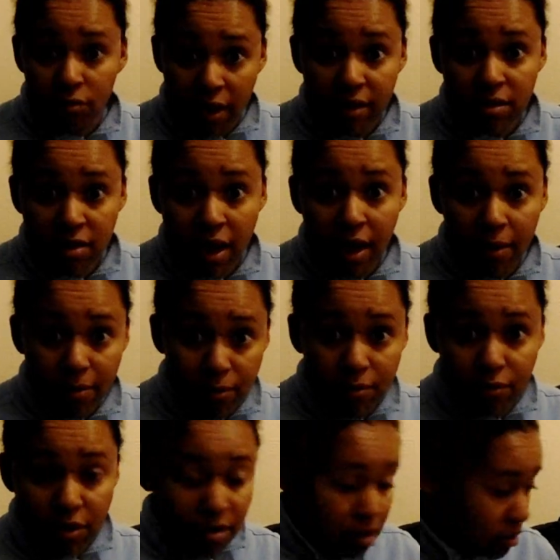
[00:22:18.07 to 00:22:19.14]
That's that.
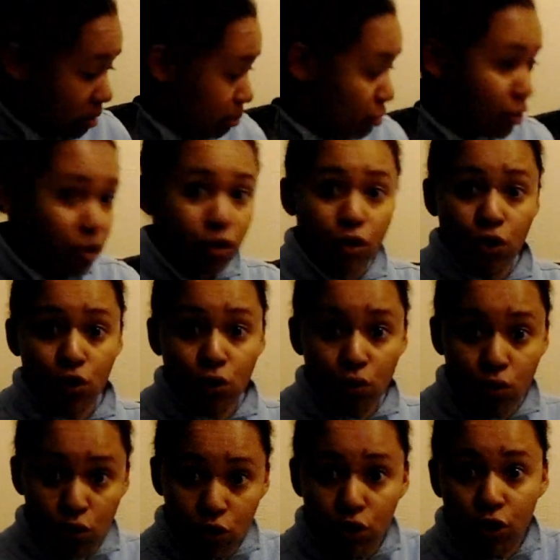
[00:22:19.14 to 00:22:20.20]
This is something that
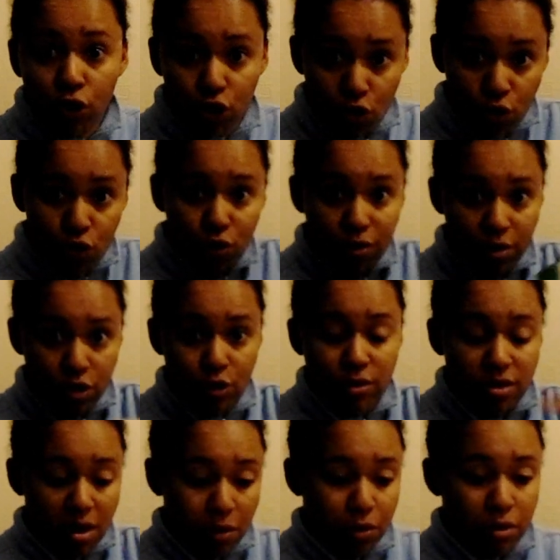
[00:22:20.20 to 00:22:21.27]
you
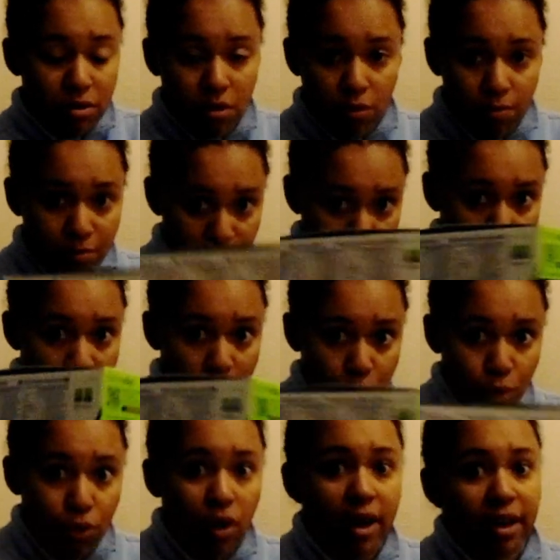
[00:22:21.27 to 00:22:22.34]
sell this to
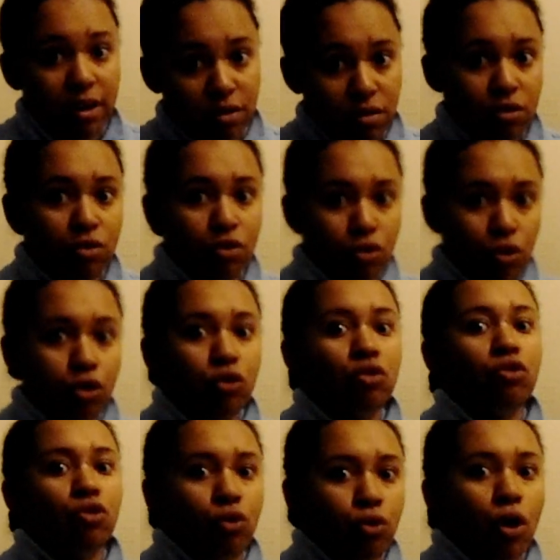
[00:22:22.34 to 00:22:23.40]
people that I guess that
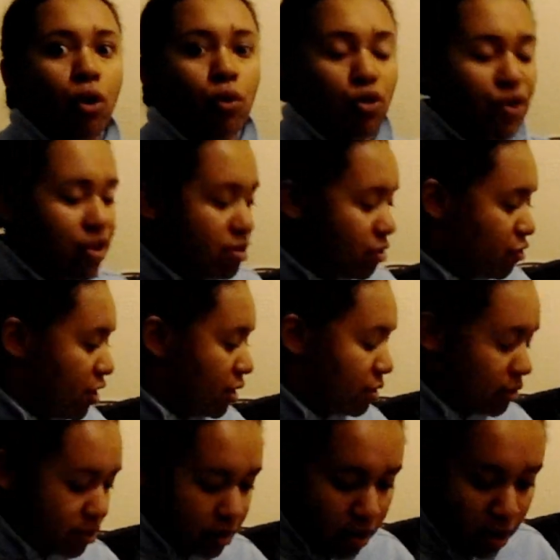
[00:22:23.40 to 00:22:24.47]
are into
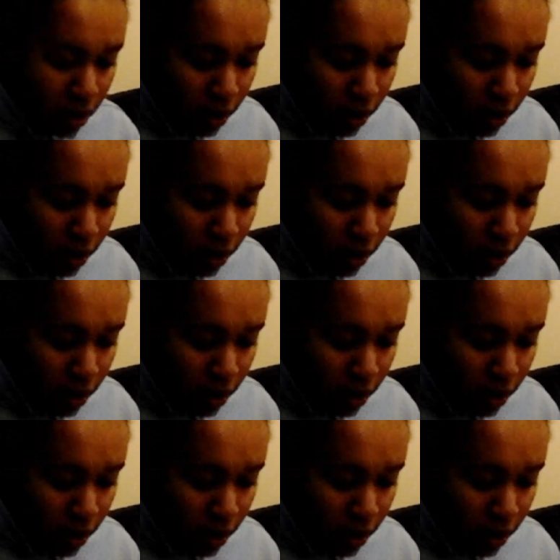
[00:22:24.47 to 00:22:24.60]
fitness.